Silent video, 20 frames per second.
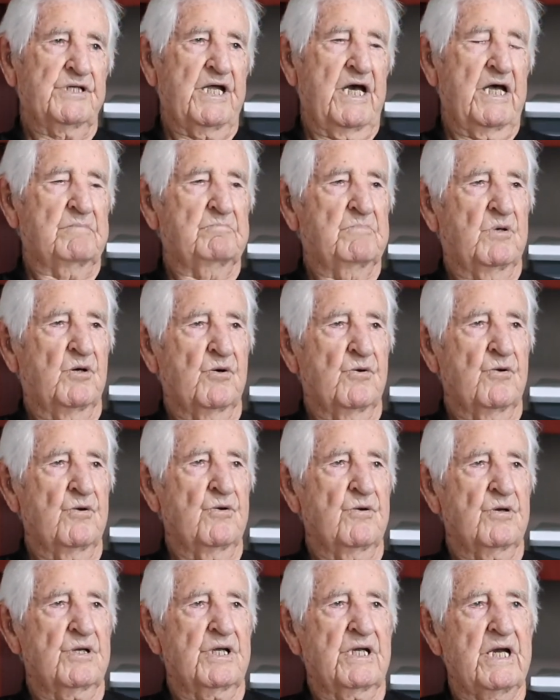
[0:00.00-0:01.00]
had
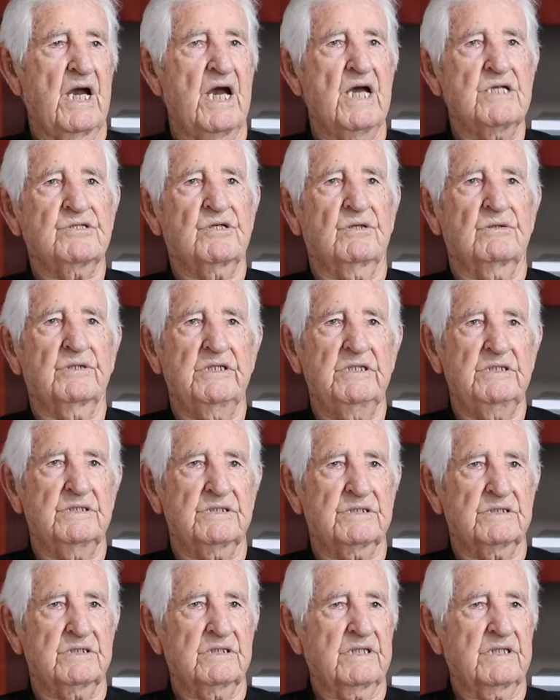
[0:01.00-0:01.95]
more casualties